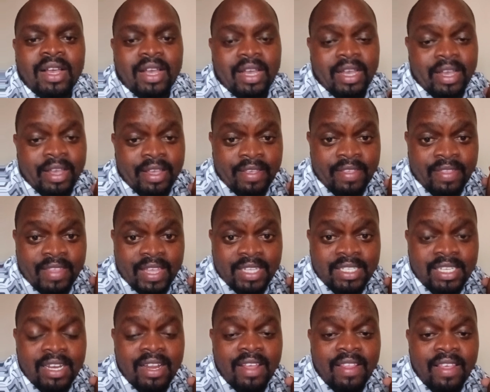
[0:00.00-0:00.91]

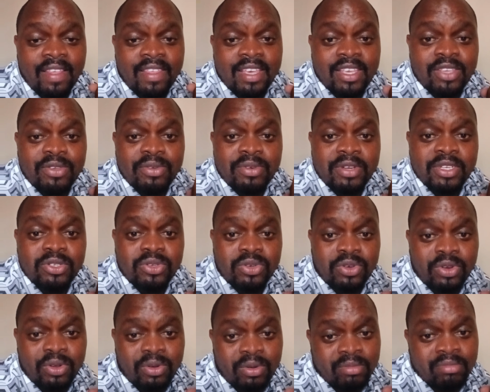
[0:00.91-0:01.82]
that's another thing you need
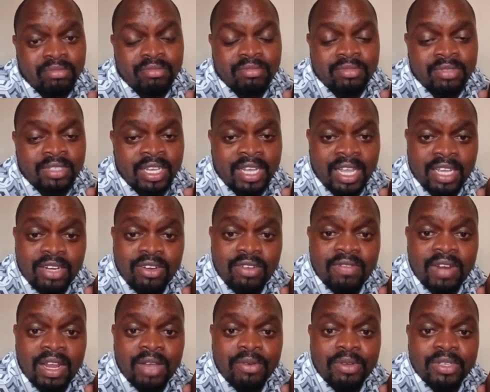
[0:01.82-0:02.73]
to know. the kind
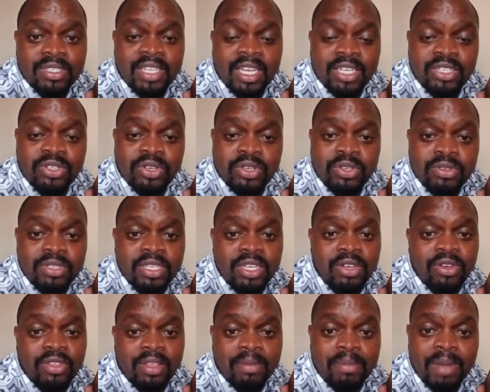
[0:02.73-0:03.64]
of language that you're
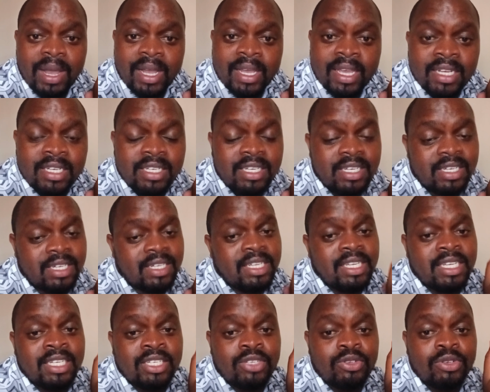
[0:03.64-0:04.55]
using on the back end,
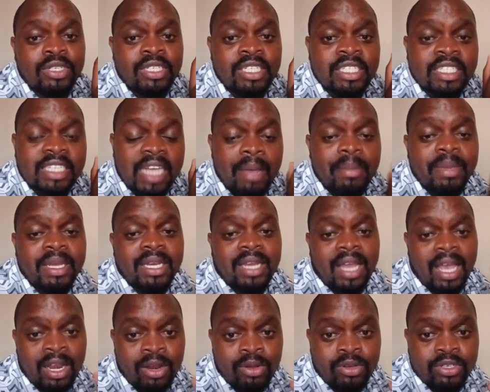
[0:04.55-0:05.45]
it will determine
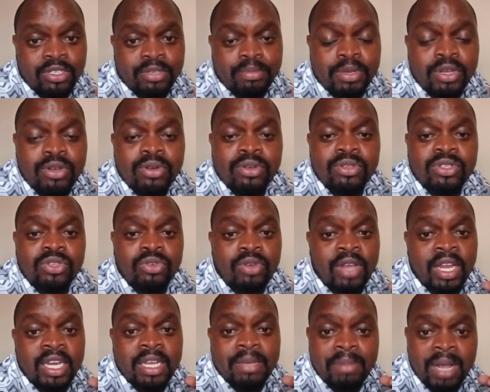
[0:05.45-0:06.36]
a lot, because you
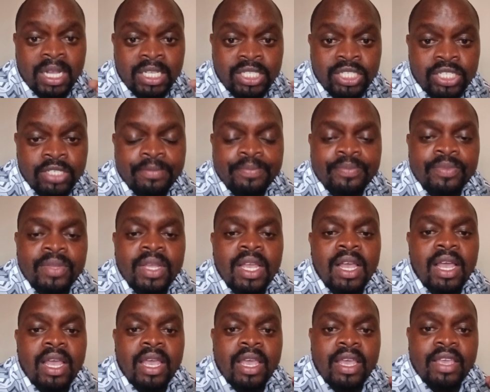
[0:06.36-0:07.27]
can imagine
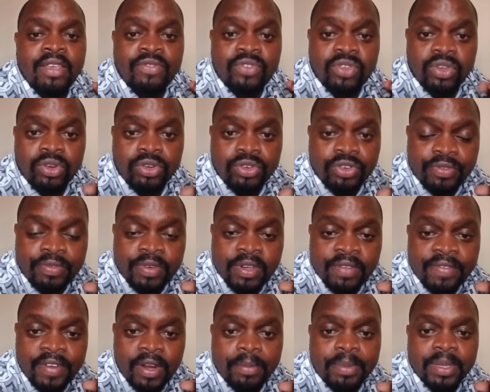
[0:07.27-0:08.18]
if you're
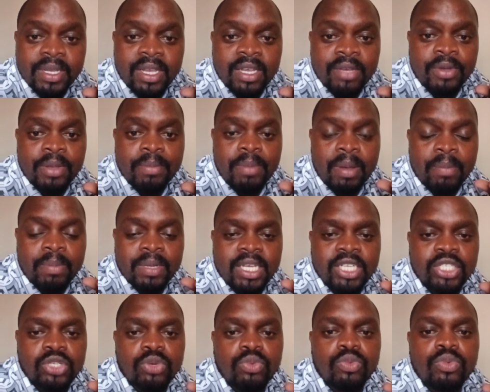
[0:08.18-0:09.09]
developing a web
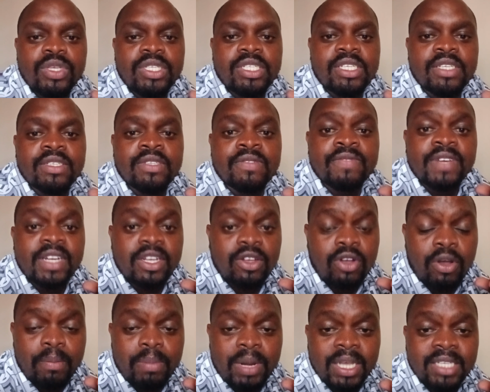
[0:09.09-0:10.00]
application which is very
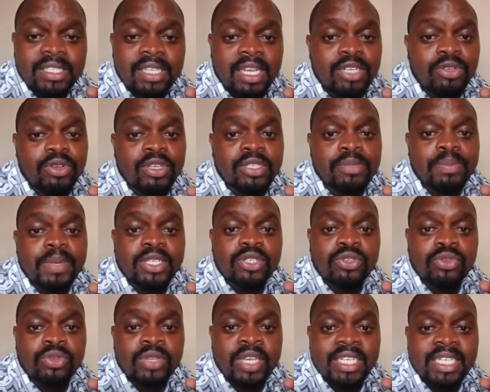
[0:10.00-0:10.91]
complex and you
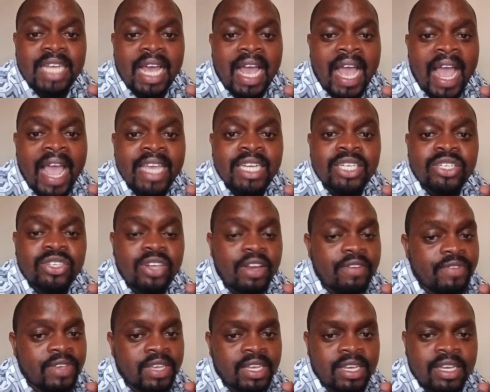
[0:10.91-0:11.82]
expect to get a high
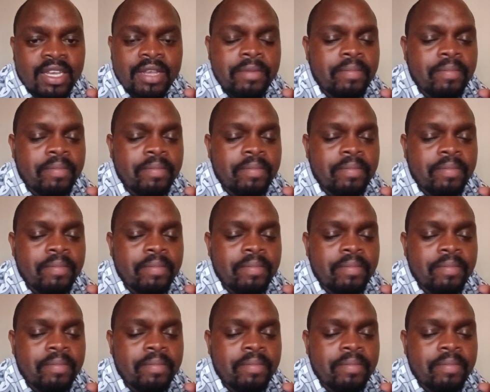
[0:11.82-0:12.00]
traffic,